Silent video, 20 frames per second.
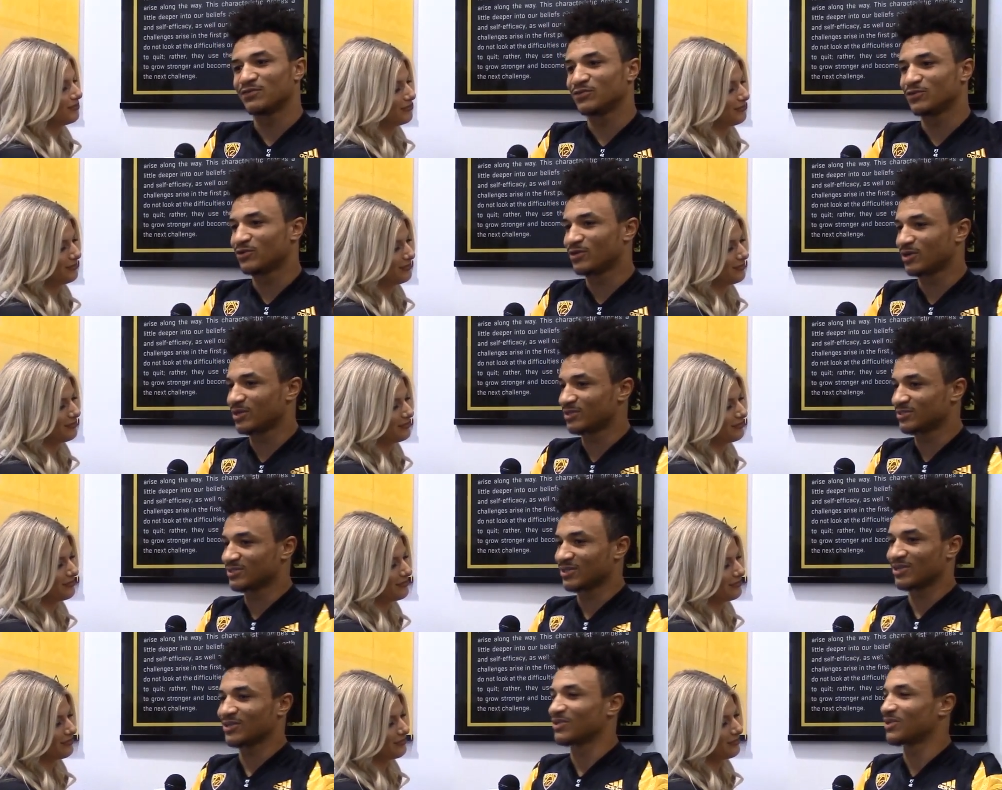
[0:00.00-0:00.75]
Speaker 1: the
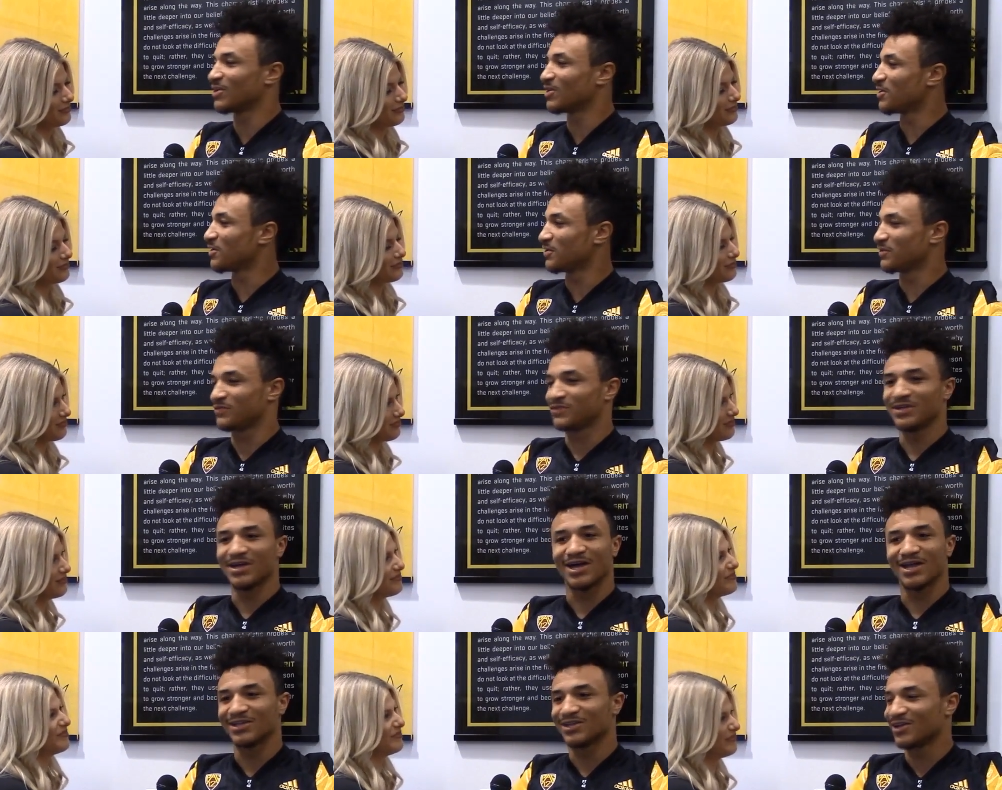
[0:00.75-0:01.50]
critics. I love
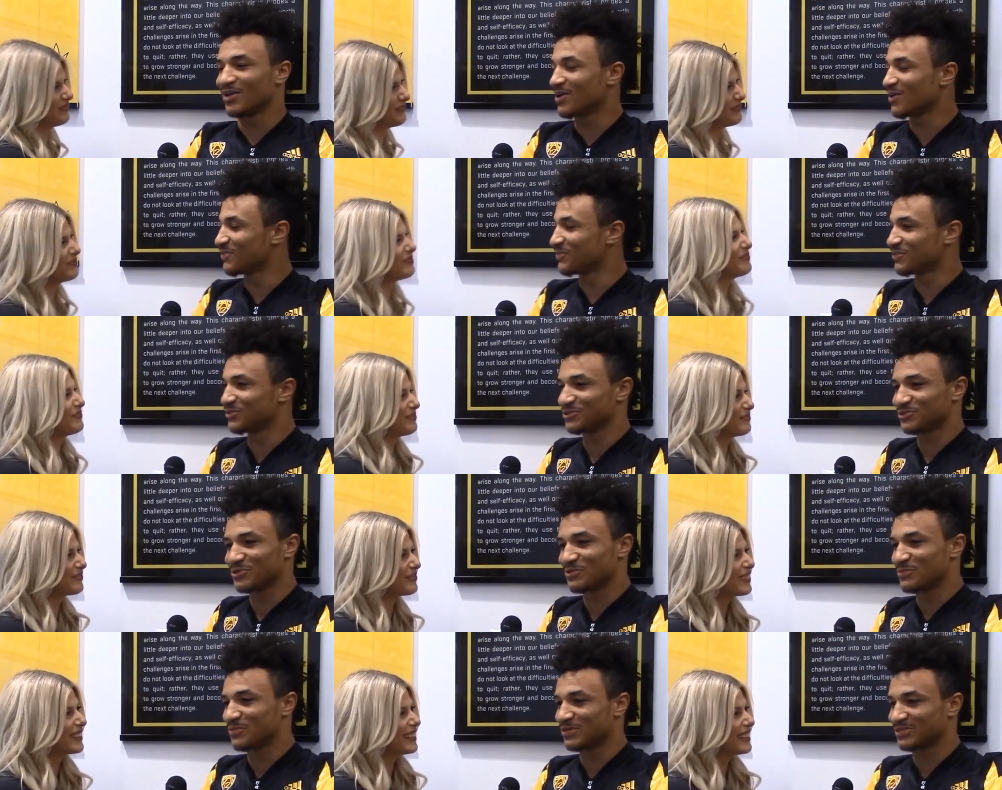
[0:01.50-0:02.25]
it. Mm -hmm. I love it
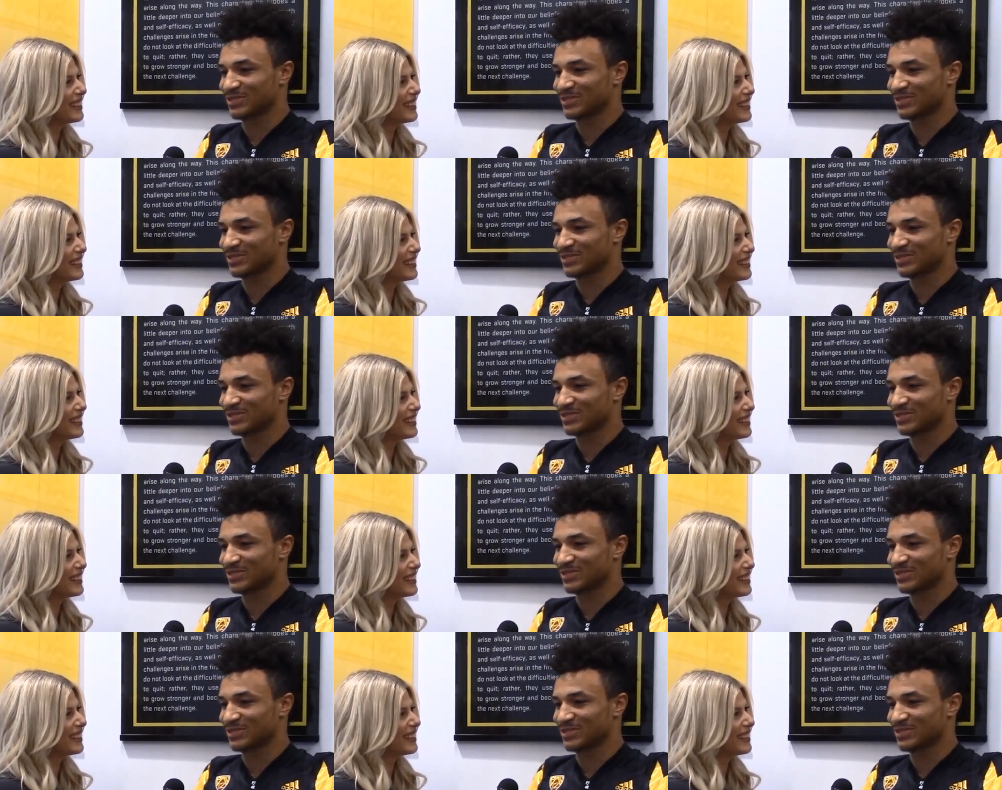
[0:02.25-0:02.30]
so much.